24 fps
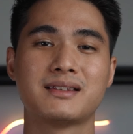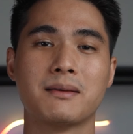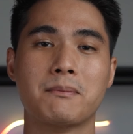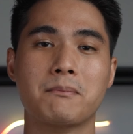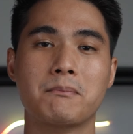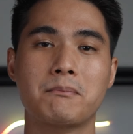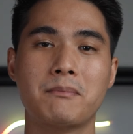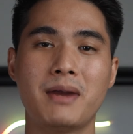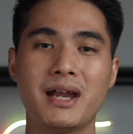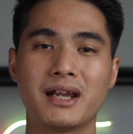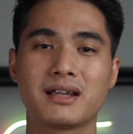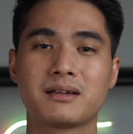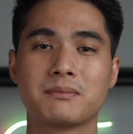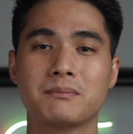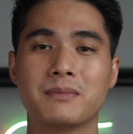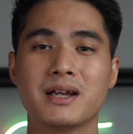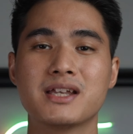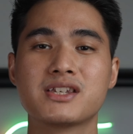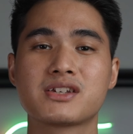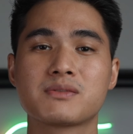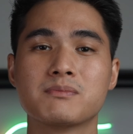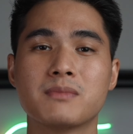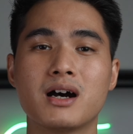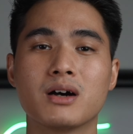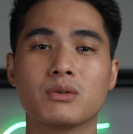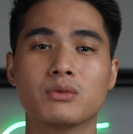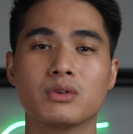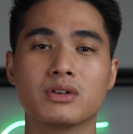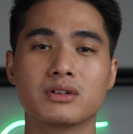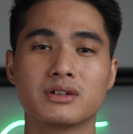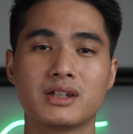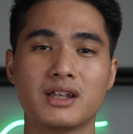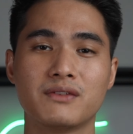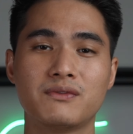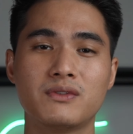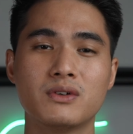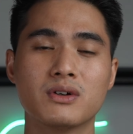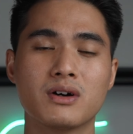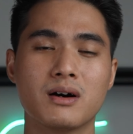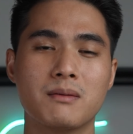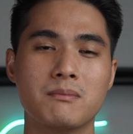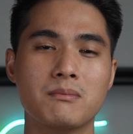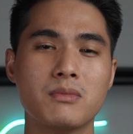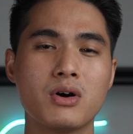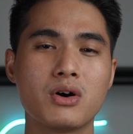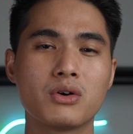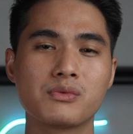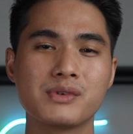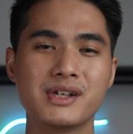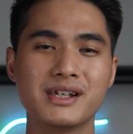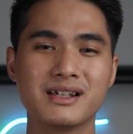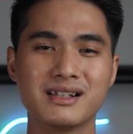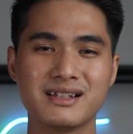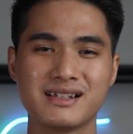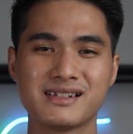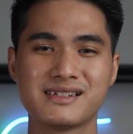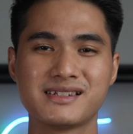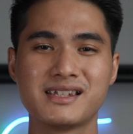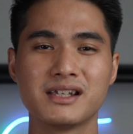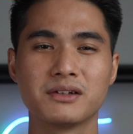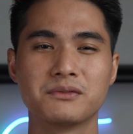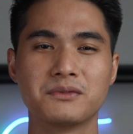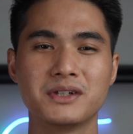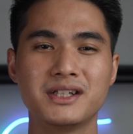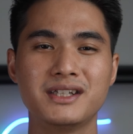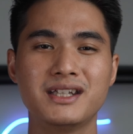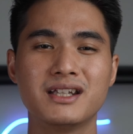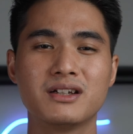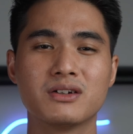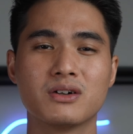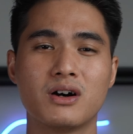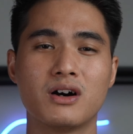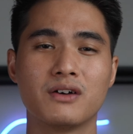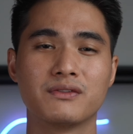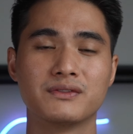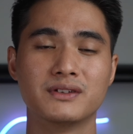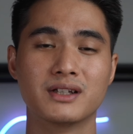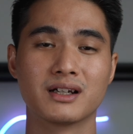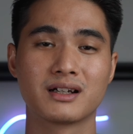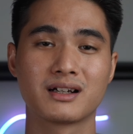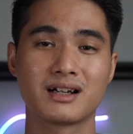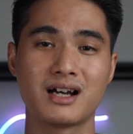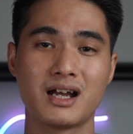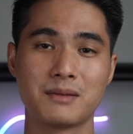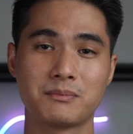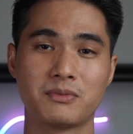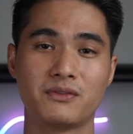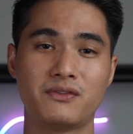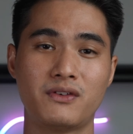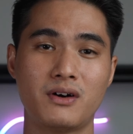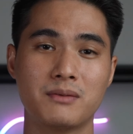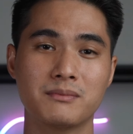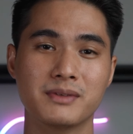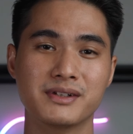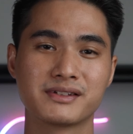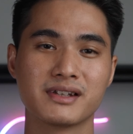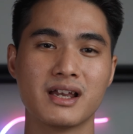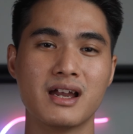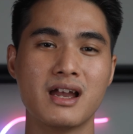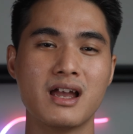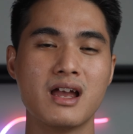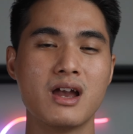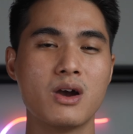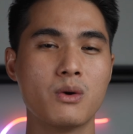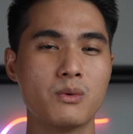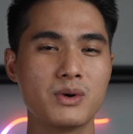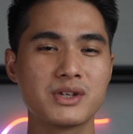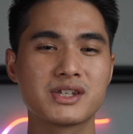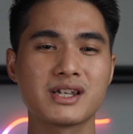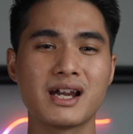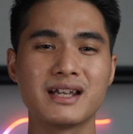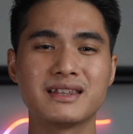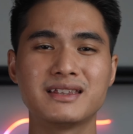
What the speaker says: the Mac benchmark will give you a more realistic reading of the card performance, which I